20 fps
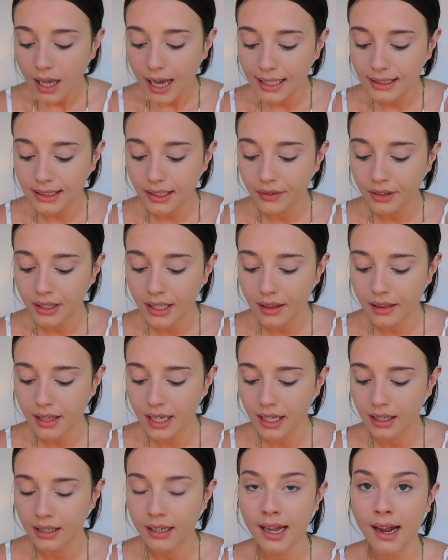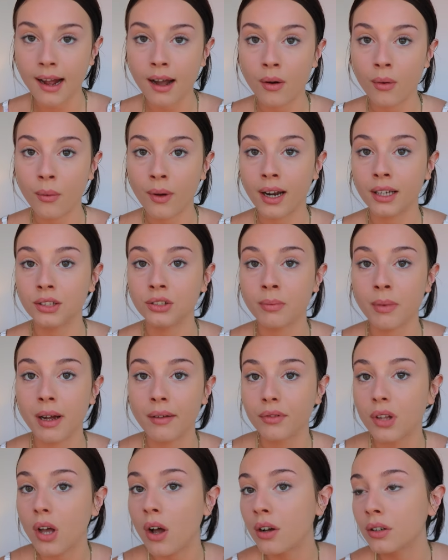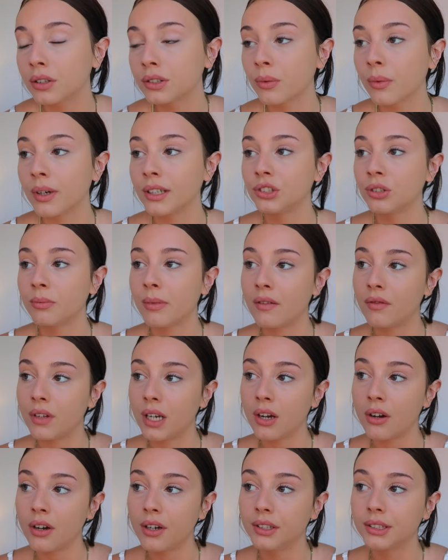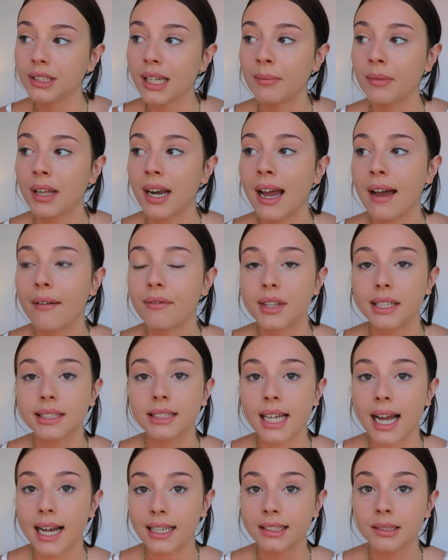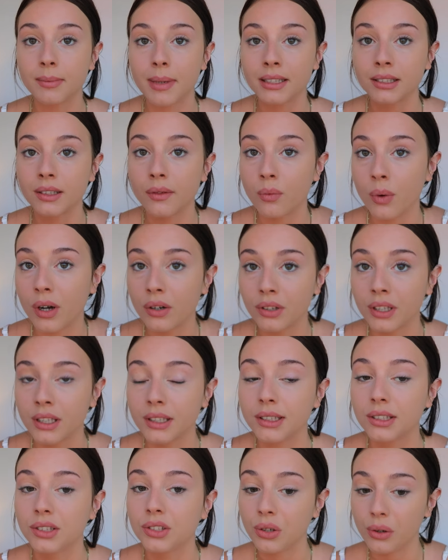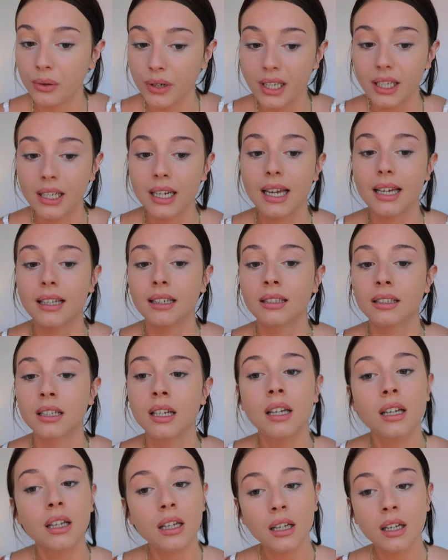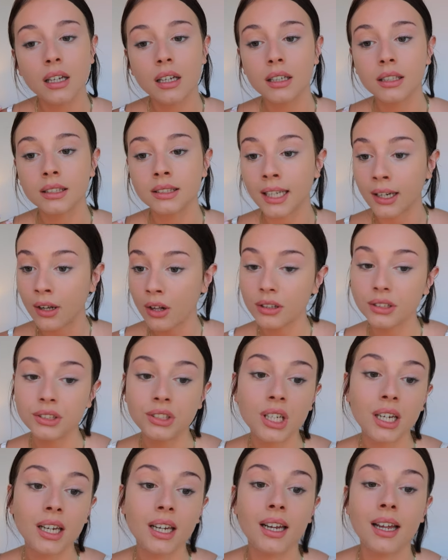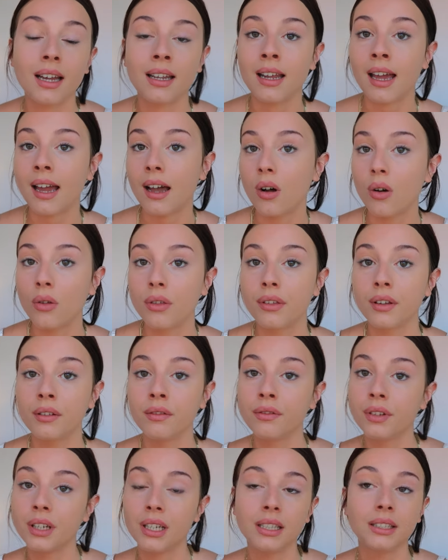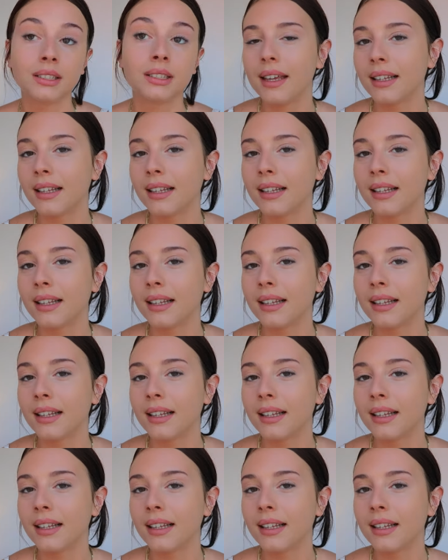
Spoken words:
I definitely think now when I do my vlogs or when I do my videos, I'm gonna have this aspect of wellness to it and psychology and health and fitness.